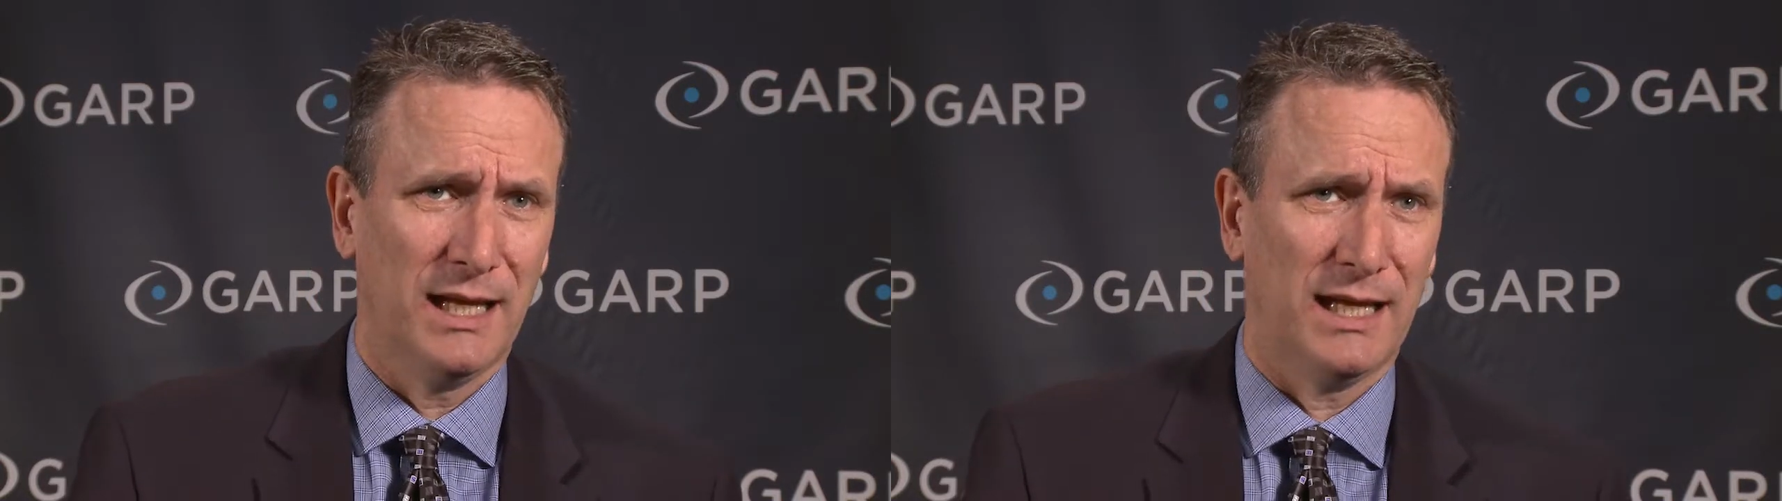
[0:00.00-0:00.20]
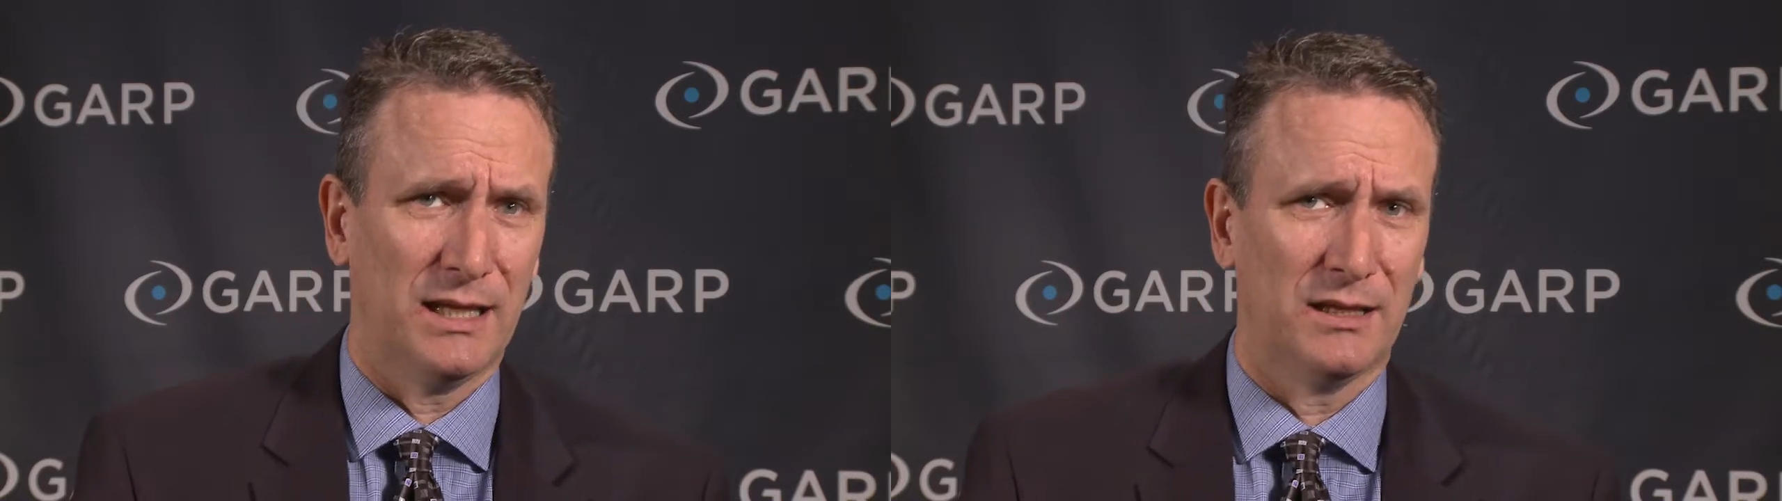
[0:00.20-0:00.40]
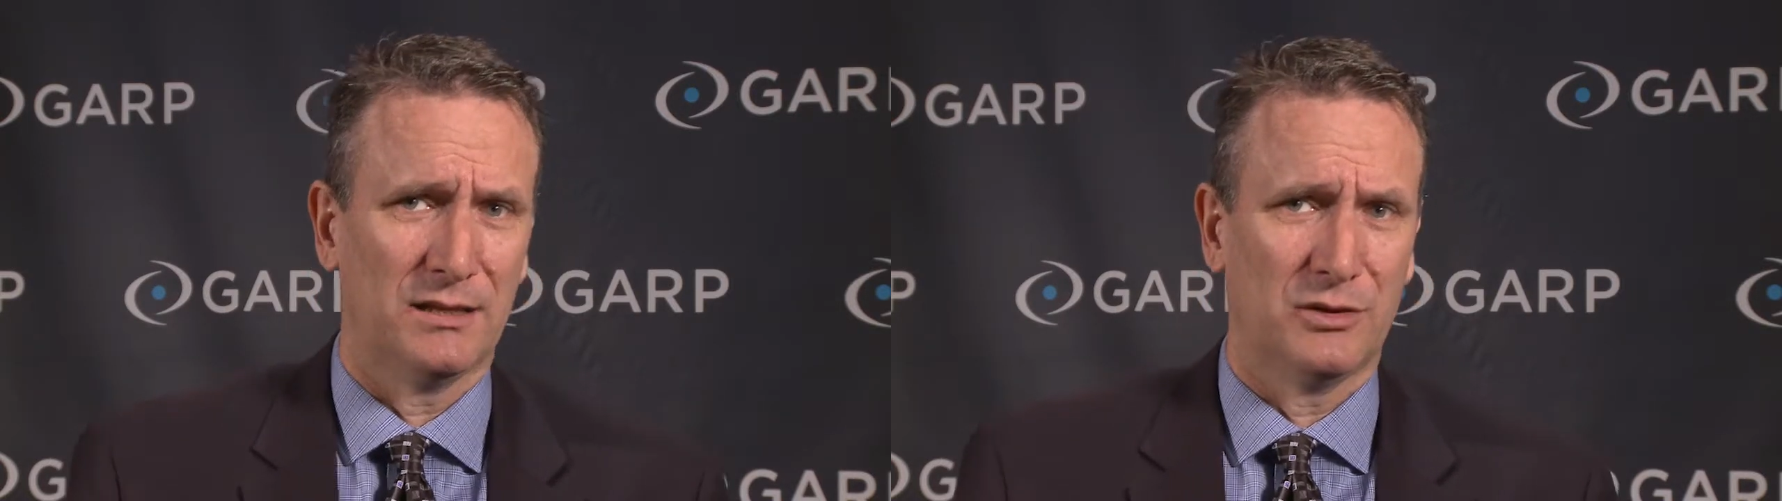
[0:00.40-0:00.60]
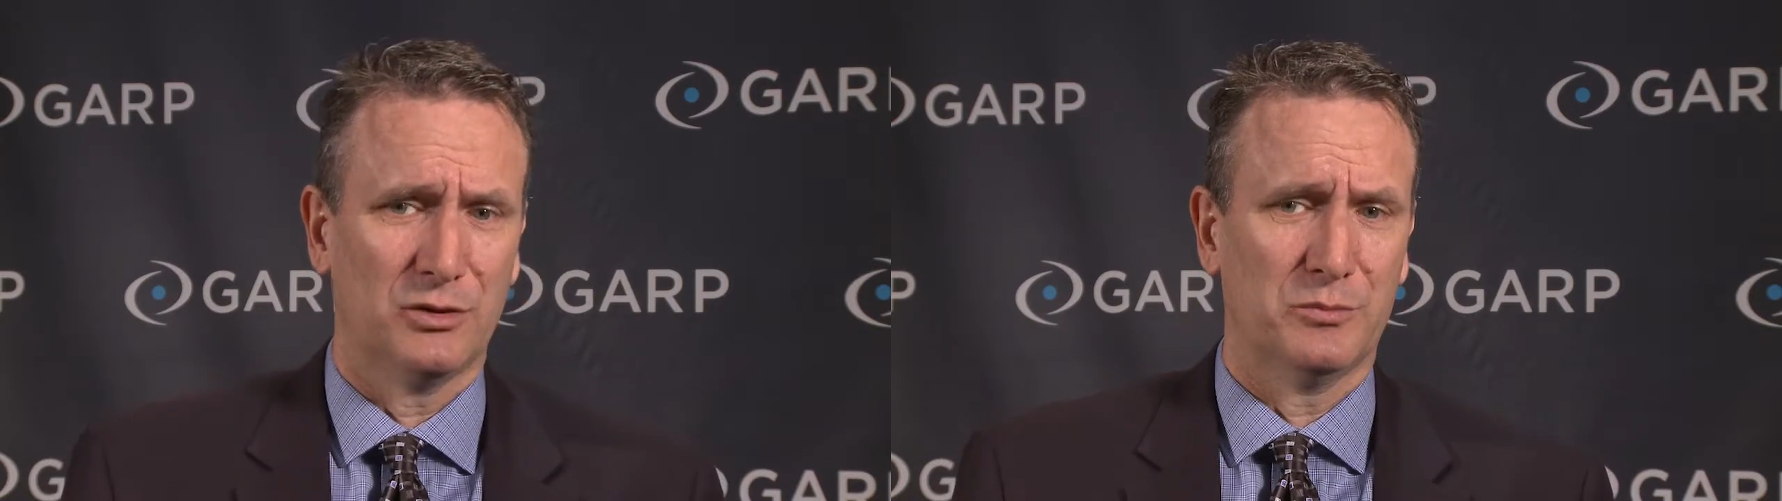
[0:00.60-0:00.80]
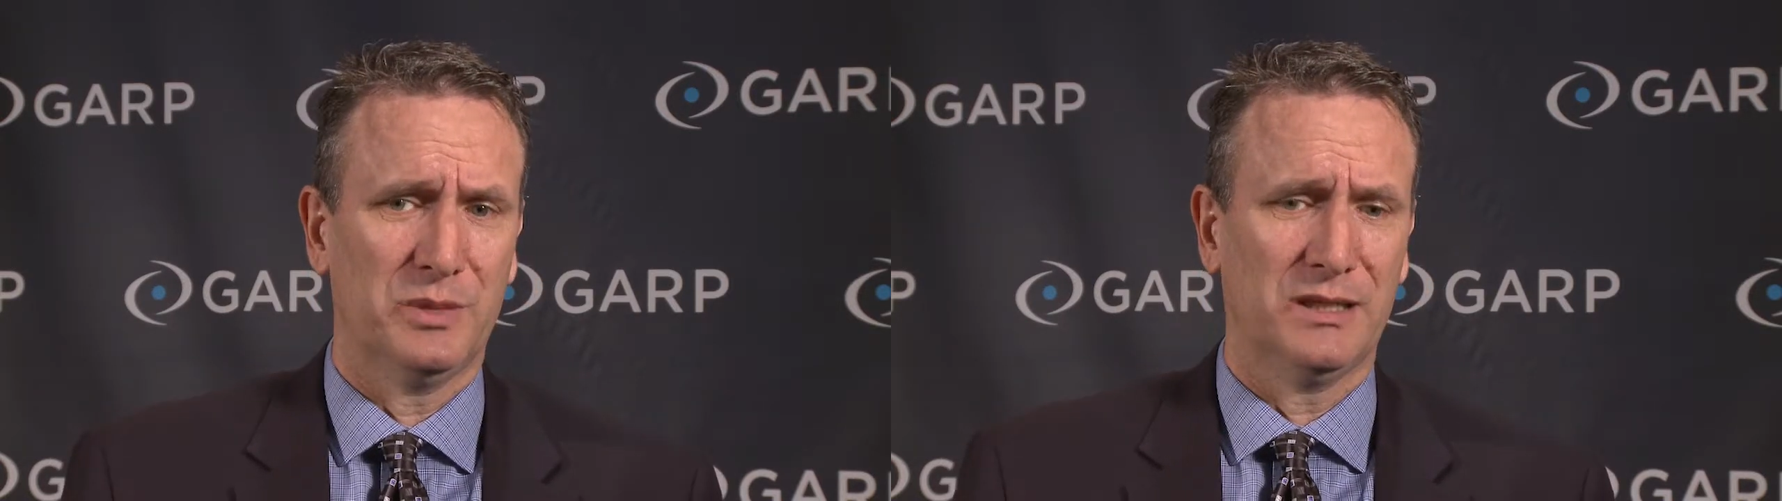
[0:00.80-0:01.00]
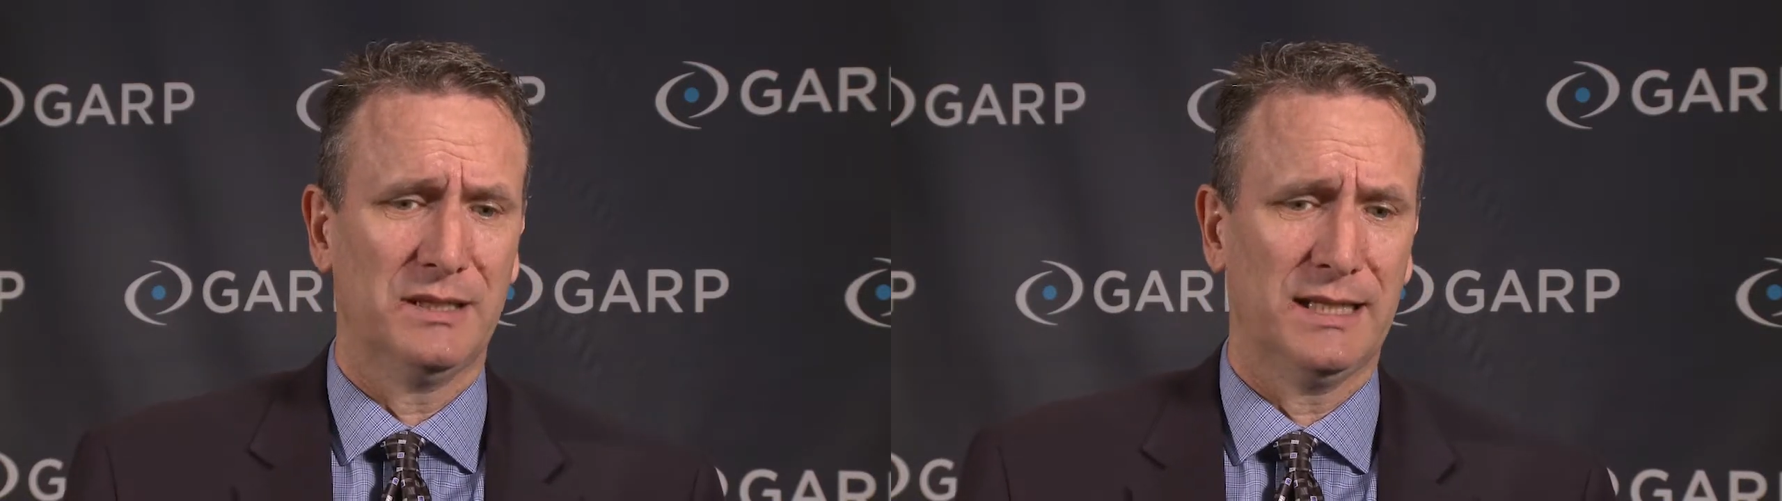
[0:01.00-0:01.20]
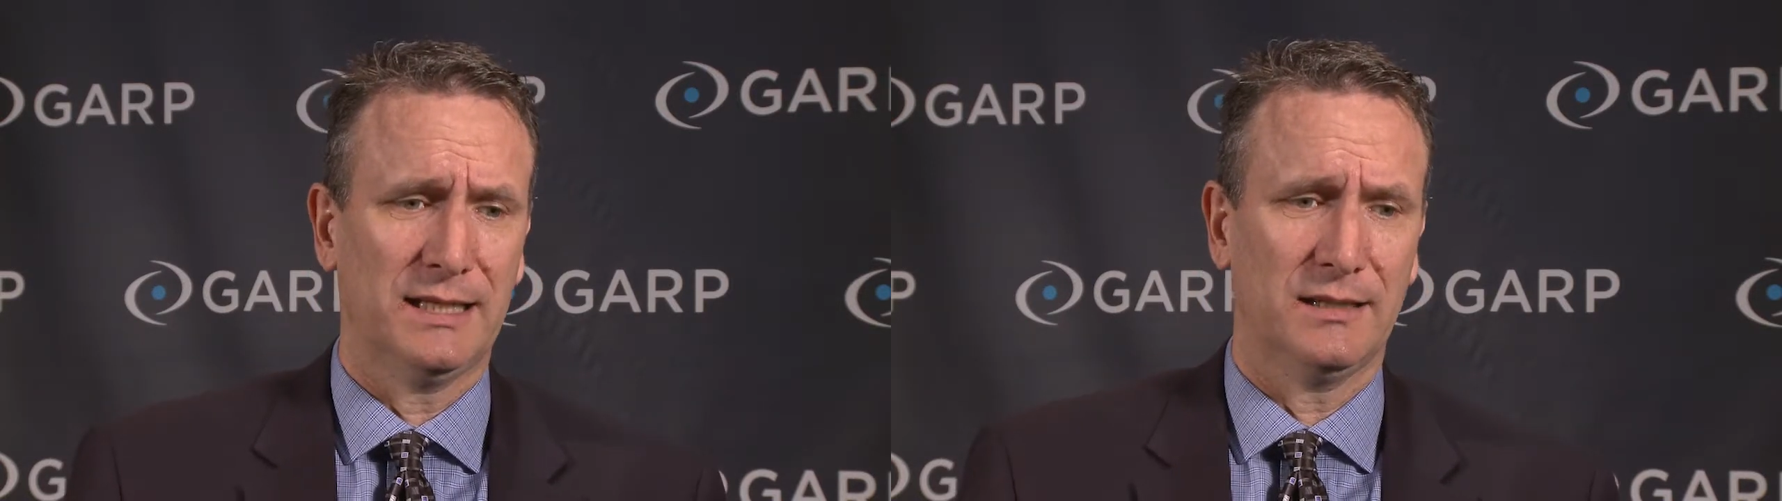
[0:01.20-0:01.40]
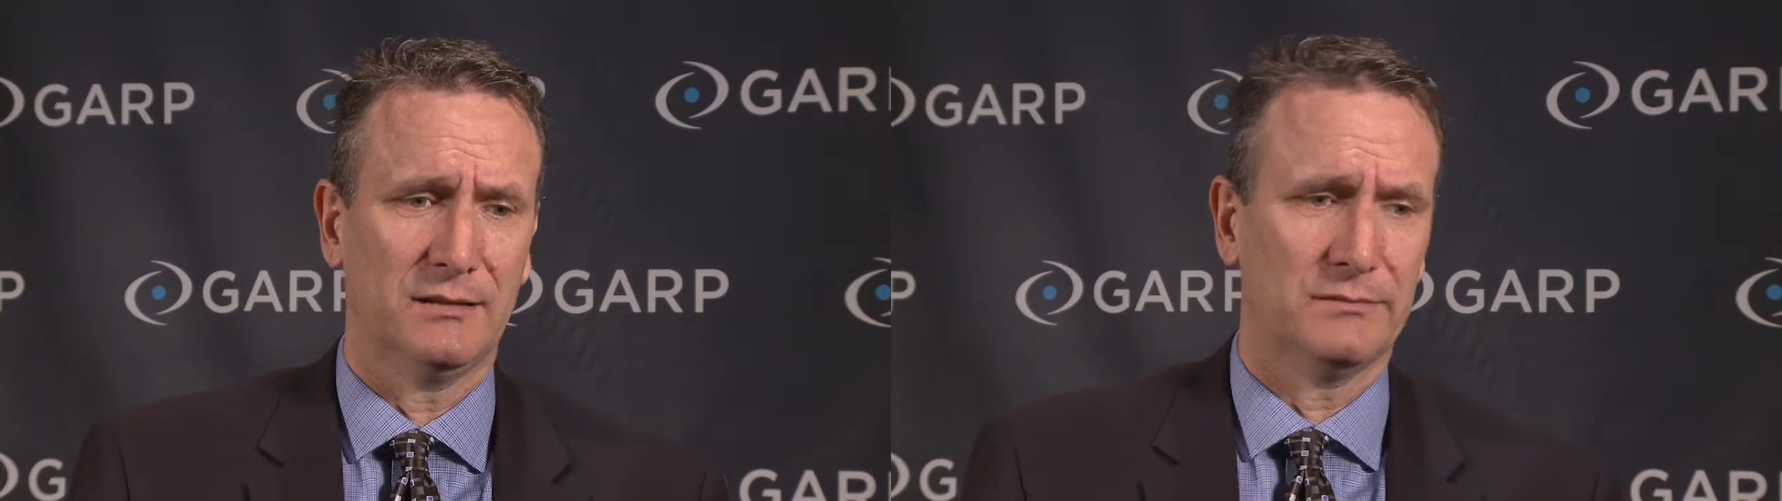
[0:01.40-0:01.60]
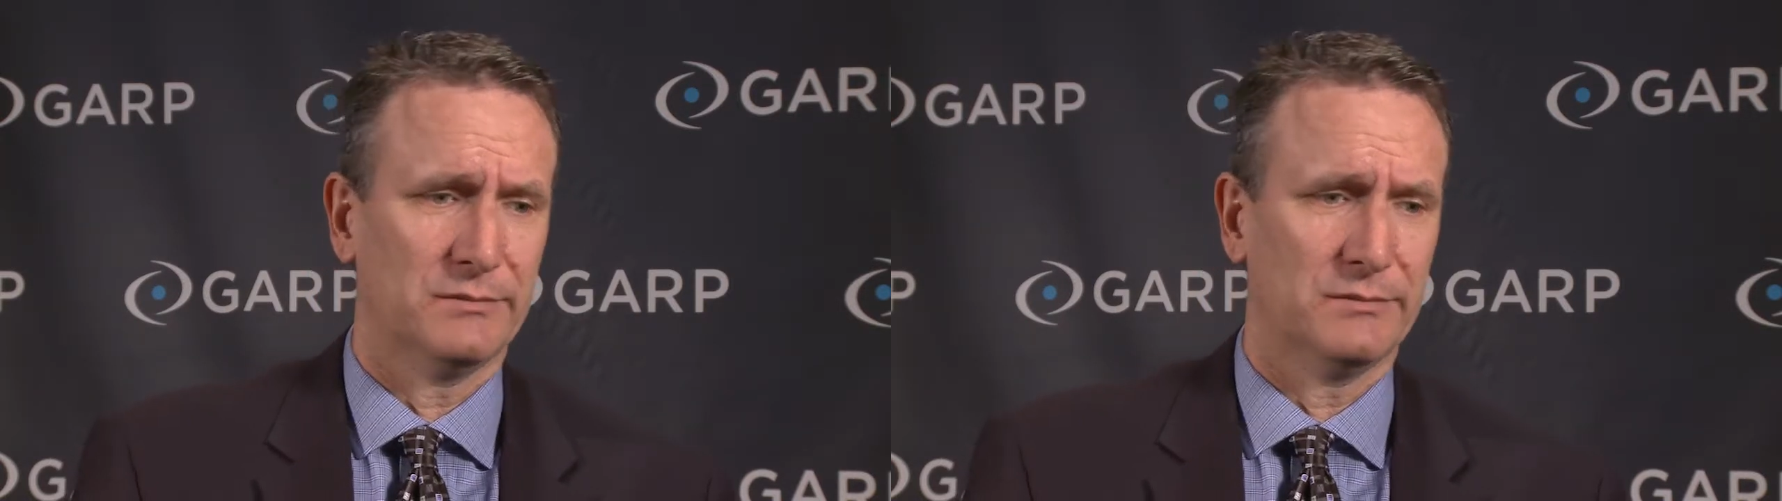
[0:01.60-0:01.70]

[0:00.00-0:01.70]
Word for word: and you're building,